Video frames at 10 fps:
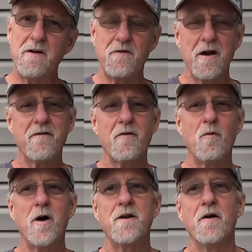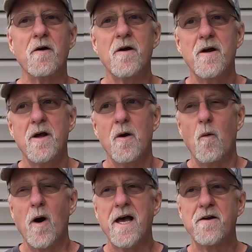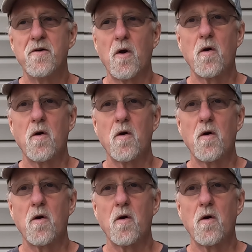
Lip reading: if you ever wonder why I don't